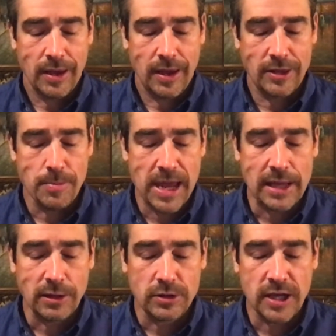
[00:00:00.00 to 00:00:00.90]
And the
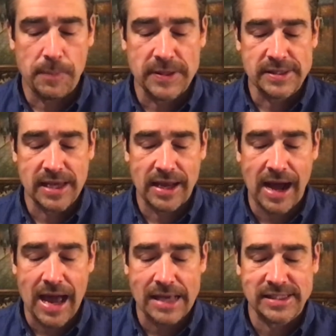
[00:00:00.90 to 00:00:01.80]
man looked up said,
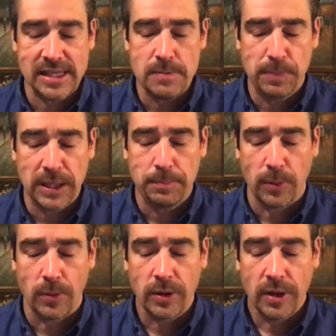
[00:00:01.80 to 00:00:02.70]
"I see
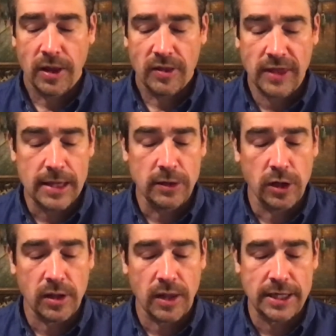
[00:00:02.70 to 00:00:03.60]
people. They
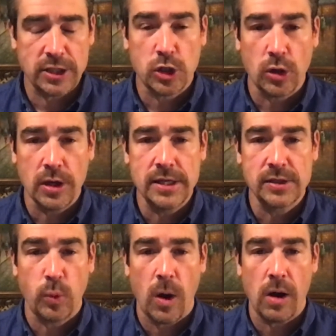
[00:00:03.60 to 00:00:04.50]
look like
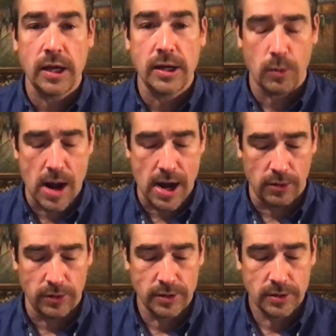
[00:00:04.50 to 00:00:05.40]
trees walking
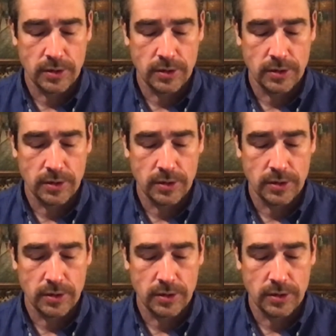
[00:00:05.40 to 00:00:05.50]
around."